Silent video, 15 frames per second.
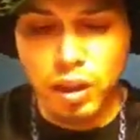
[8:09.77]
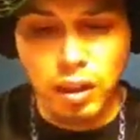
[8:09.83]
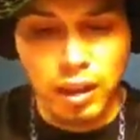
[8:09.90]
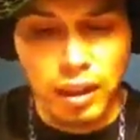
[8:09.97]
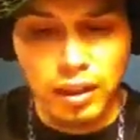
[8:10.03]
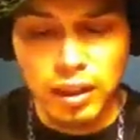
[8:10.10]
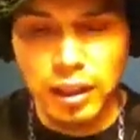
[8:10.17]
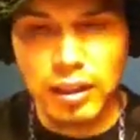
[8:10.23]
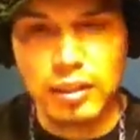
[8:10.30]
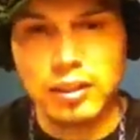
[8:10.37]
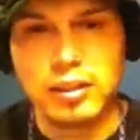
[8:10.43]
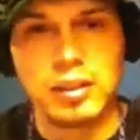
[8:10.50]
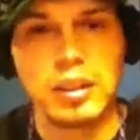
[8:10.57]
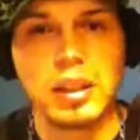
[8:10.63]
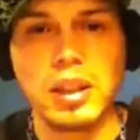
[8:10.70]

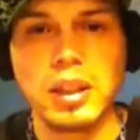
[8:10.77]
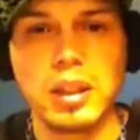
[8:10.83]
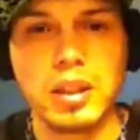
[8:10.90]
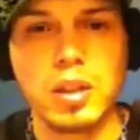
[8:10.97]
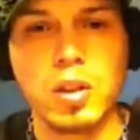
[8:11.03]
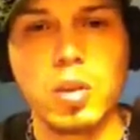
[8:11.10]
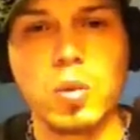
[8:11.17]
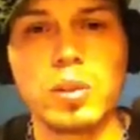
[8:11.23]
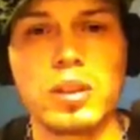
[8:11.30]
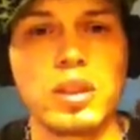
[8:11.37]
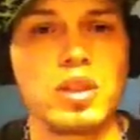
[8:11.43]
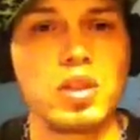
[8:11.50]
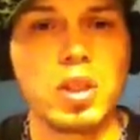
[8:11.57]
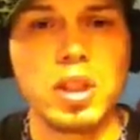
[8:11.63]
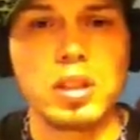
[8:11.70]
and with the
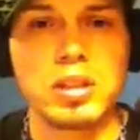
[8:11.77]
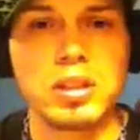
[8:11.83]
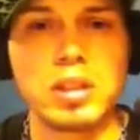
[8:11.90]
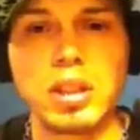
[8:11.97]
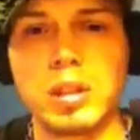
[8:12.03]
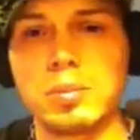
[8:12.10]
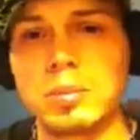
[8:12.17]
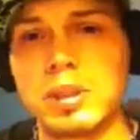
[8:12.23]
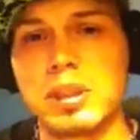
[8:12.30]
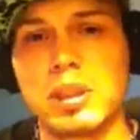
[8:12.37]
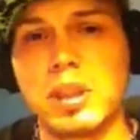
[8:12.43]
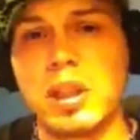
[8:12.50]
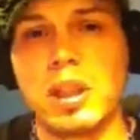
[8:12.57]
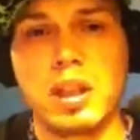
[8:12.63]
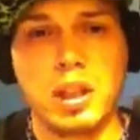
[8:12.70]
drugs comes
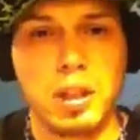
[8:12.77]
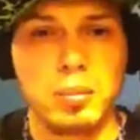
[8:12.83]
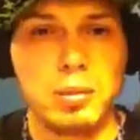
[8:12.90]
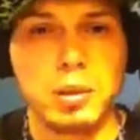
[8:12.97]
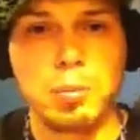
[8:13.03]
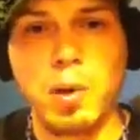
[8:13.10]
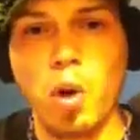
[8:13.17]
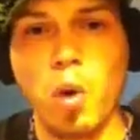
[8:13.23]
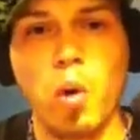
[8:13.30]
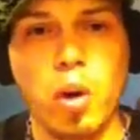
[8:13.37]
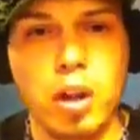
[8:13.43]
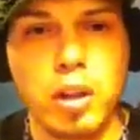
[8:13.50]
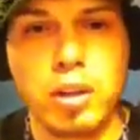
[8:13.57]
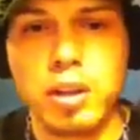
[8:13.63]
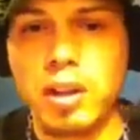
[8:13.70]

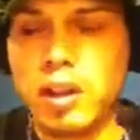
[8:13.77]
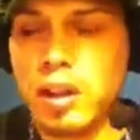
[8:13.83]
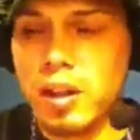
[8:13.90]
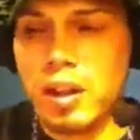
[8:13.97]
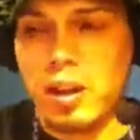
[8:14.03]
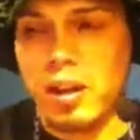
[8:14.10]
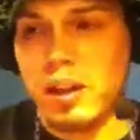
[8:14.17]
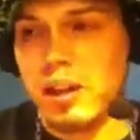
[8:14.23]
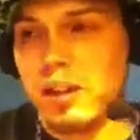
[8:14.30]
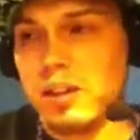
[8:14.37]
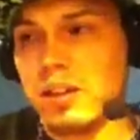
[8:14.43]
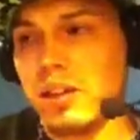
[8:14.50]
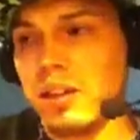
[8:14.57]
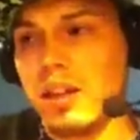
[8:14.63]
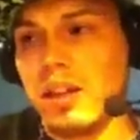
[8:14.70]
porn
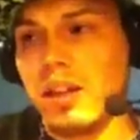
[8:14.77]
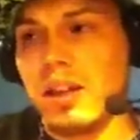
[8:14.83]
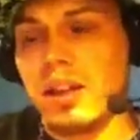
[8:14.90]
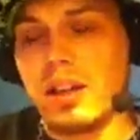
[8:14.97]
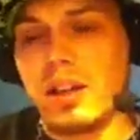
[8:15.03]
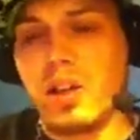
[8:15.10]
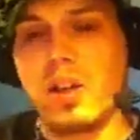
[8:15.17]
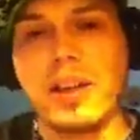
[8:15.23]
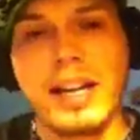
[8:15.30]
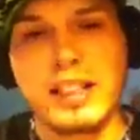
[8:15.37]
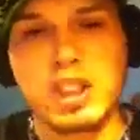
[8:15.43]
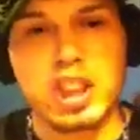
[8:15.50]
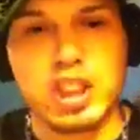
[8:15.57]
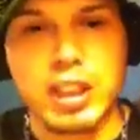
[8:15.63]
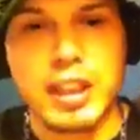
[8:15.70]
and all
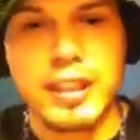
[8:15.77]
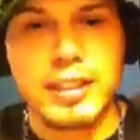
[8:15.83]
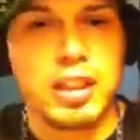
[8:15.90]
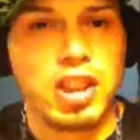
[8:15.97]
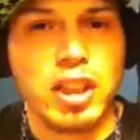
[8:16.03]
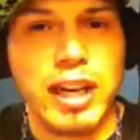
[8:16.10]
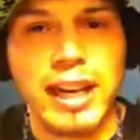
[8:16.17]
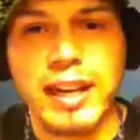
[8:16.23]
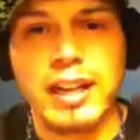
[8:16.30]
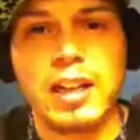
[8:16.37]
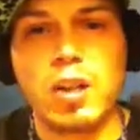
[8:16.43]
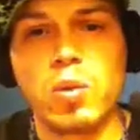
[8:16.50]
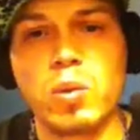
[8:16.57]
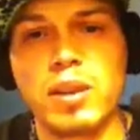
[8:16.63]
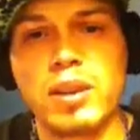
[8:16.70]
that shit, and you're hanging
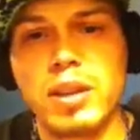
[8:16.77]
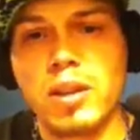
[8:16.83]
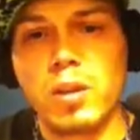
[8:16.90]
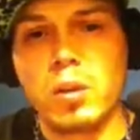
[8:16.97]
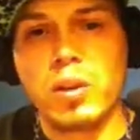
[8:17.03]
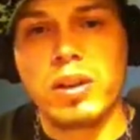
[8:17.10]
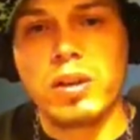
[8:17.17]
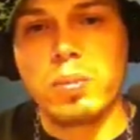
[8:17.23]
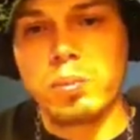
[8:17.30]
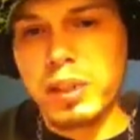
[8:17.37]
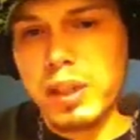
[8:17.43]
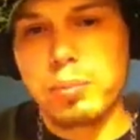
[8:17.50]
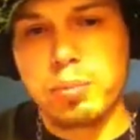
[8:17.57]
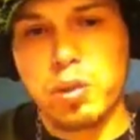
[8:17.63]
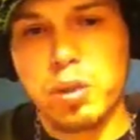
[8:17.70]
out with
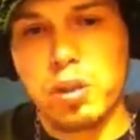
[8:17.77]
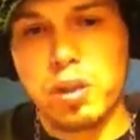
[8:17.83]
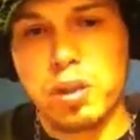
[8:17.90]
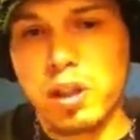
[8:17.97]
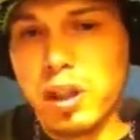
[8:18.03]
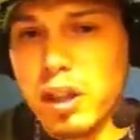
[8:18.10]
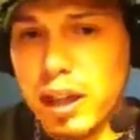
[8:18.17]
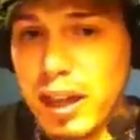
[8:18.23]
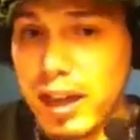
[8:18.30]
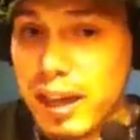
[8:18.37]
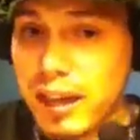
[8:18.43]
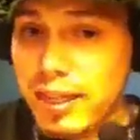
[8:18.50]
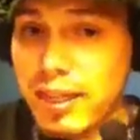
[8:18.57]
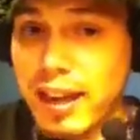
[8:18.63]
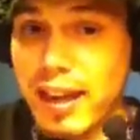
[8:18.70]
people
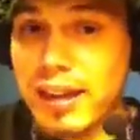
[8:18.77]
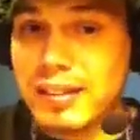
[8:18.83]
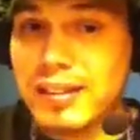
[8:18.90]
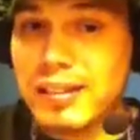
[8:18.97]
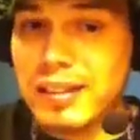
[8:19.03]
that